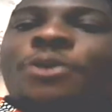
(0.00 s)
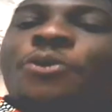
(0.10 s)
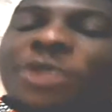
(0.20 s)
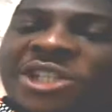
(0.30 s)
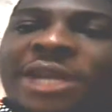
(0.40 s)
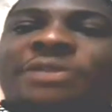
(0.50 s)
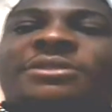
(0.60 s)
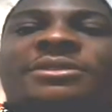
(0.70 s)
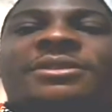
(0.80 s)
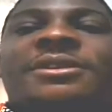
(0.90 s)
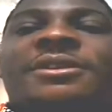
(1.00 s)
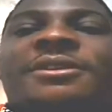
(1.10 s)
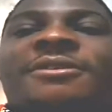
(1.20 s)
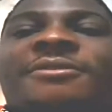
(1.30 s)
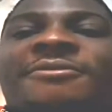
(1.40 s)
Watch out
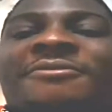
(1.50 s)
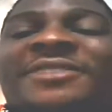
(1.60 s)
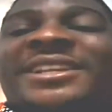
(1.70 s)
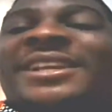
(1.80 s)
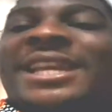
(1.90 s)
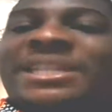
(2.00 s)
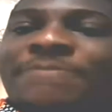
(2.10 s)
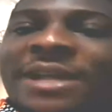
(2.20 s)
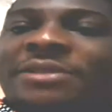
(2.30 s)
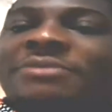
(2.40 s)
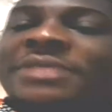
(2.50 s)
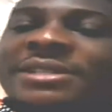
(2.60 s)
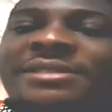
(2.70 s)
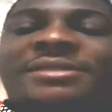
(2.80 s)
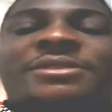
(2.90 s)
for the last part of
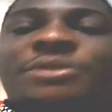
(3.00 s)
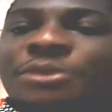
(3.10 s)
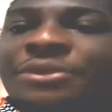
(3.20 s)
this story.